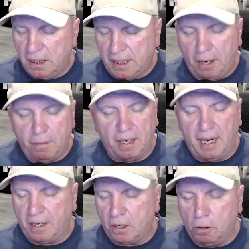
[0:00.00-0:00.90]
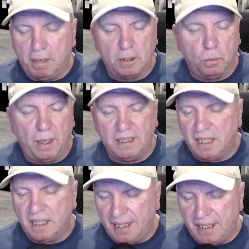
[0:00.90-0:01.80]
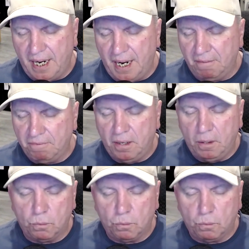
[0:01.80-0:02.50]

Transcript: Kari Lake go by the wayside and have